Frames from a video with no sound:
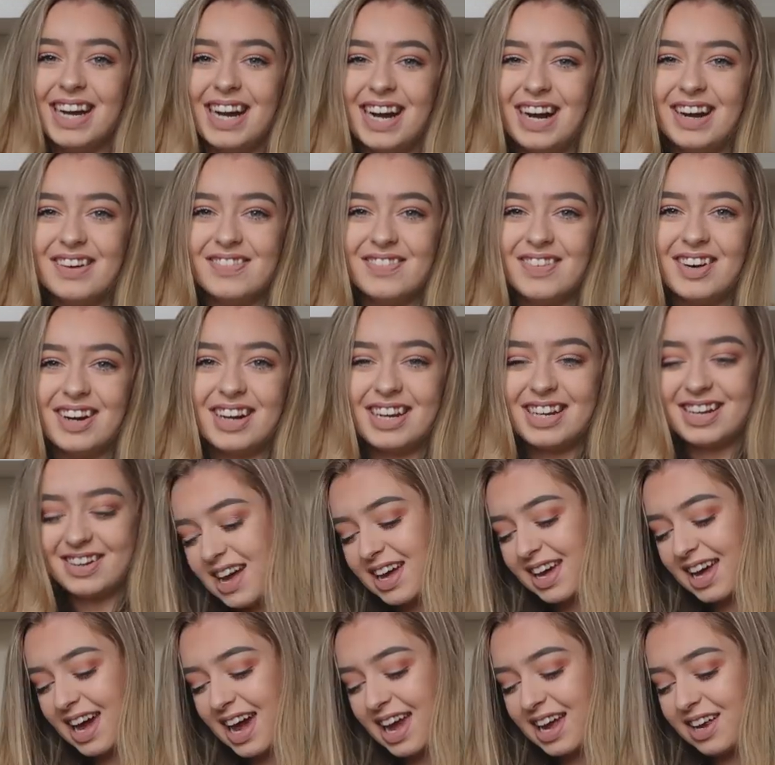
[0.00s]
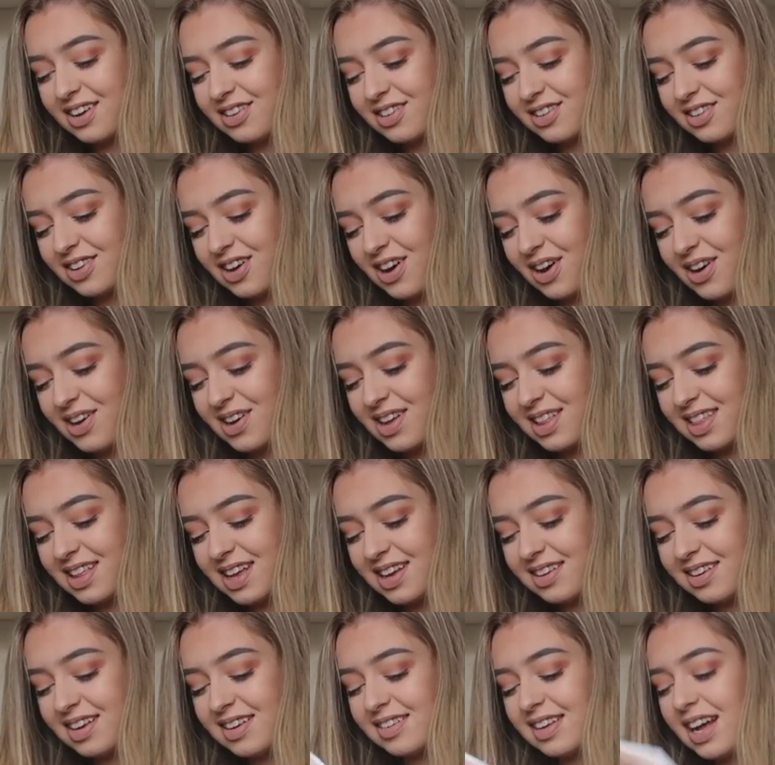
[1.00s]
Alright, okay, so
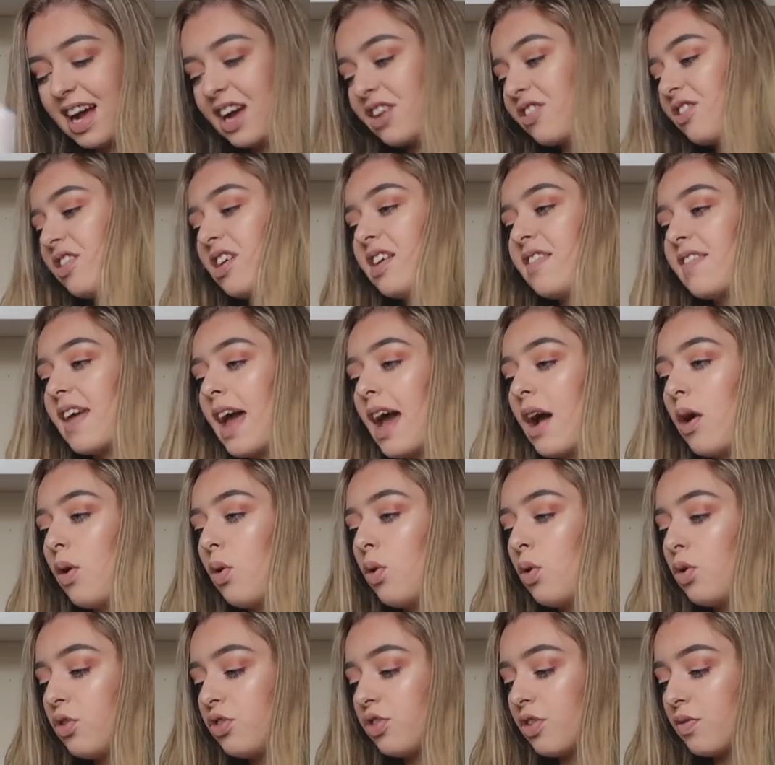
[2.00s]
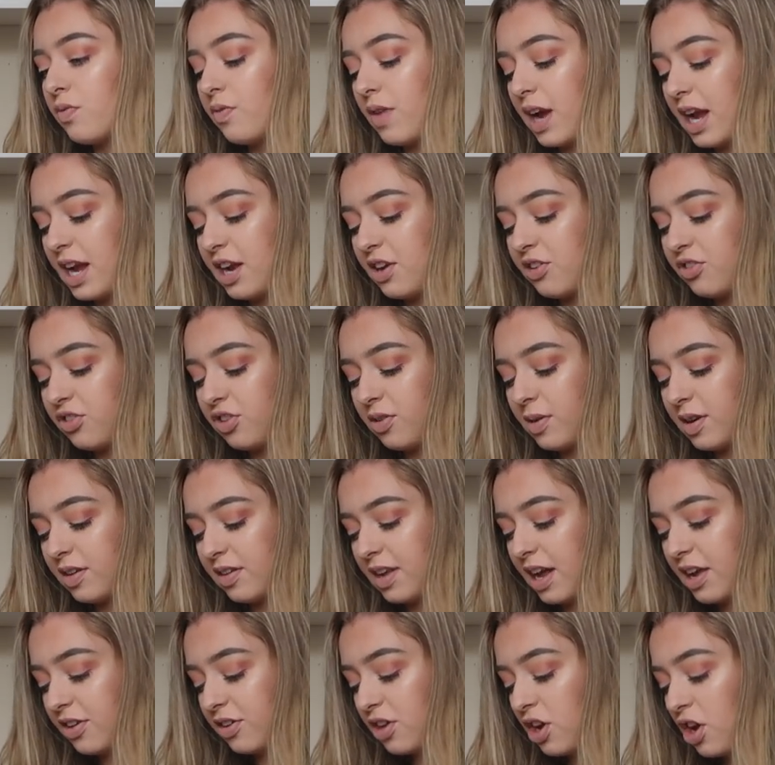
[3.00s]
this is actually their autumn range. So it
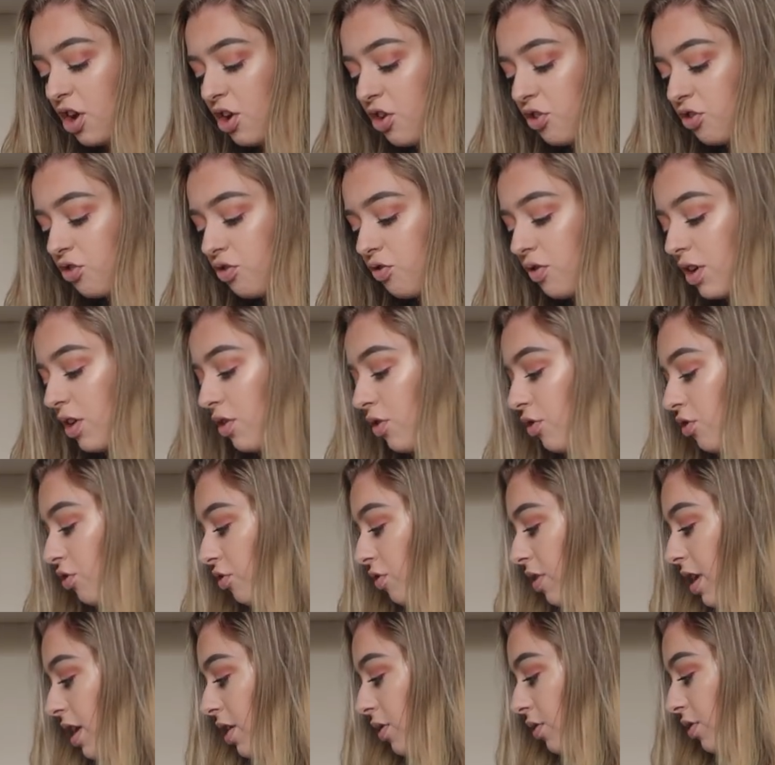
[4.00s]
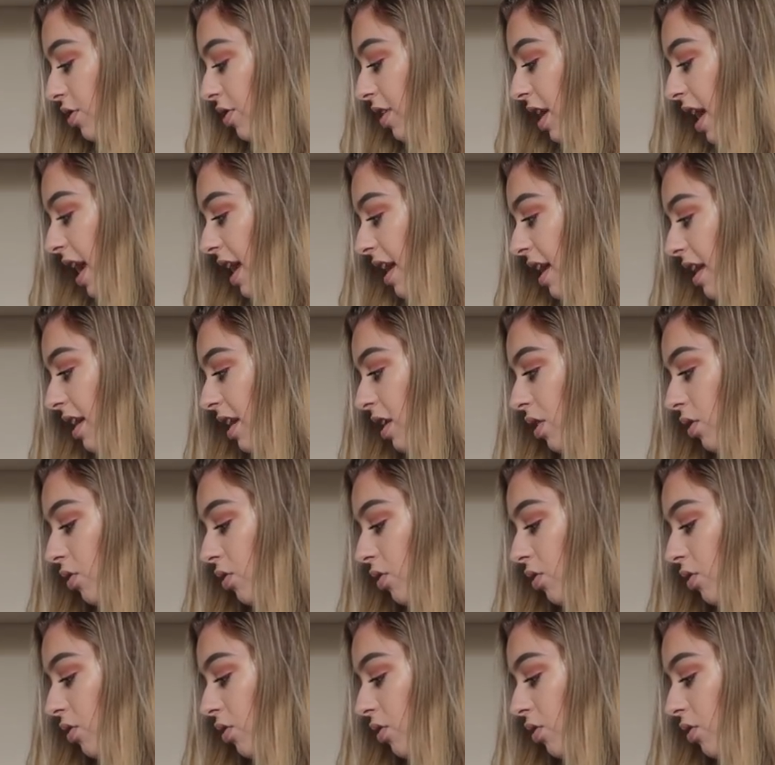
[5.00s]
says trick or treat your skin, and it